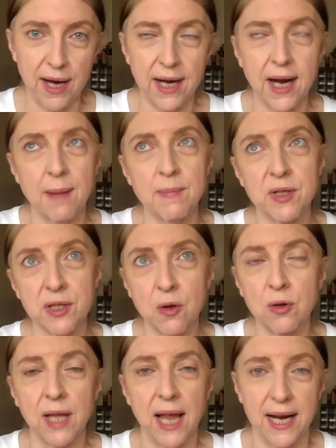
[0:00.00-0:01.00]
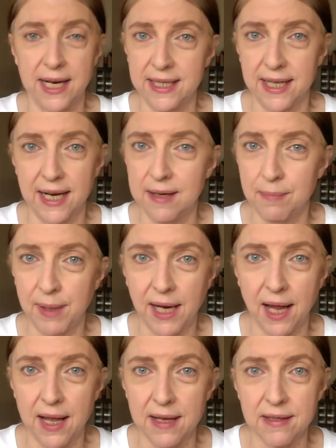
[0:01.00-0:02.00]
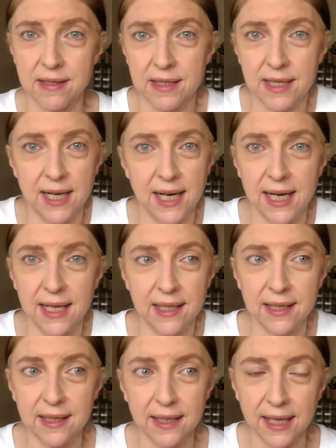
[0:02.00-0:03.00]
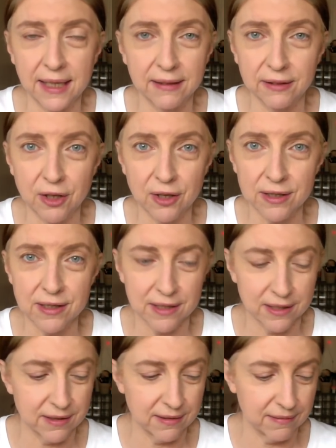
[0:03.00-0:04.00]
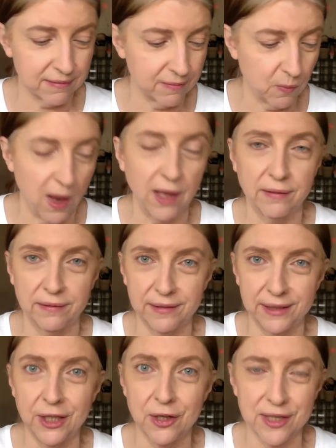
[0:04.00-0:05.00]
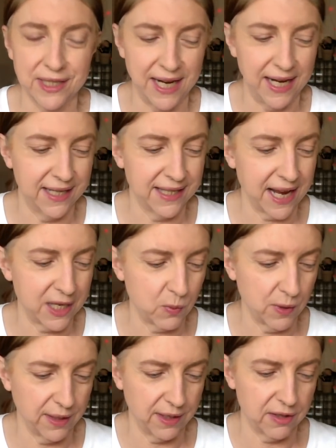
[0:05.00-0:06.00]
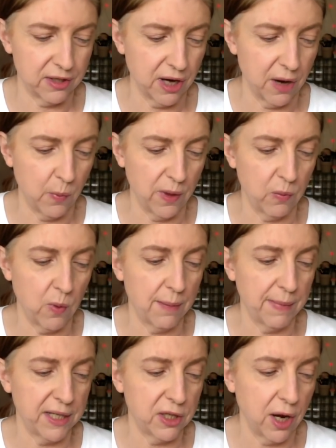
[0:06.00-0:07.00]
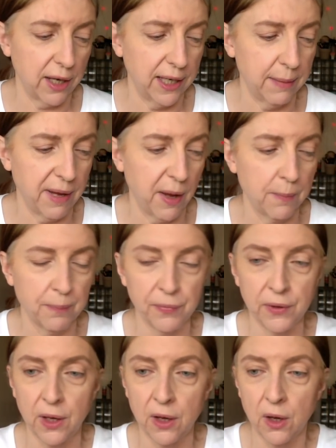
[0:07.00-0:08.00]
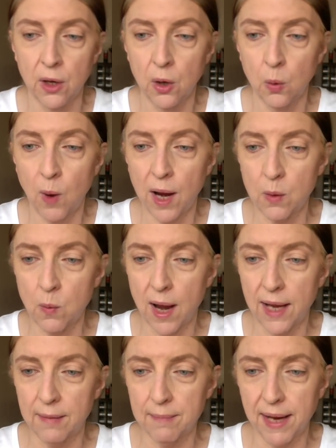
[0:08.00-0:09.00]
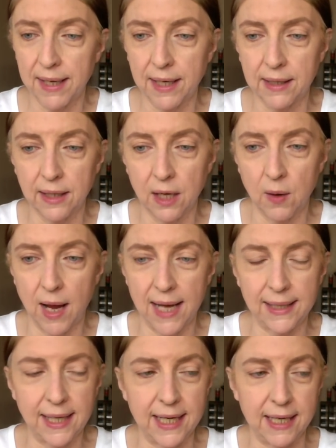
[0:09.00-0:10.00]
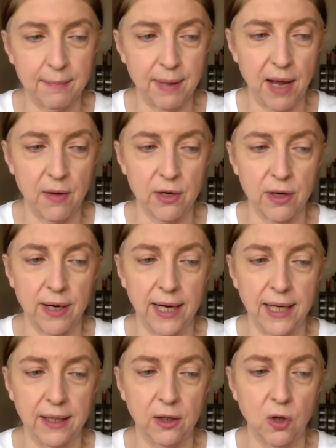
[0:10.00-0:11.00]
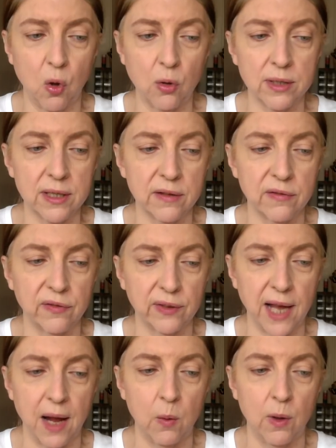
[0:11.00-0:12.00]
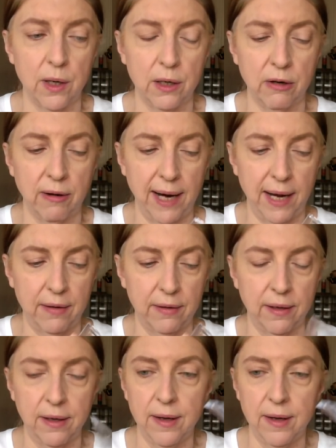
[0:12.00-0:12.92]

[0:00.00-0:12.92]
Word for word: it. I'm so glad I did, because it looks, well, you'll see, because that's what I'm going to start with. What am I talking about? Wet n Wild Mega Glow Highlighting Powder in Golden Flower Crown.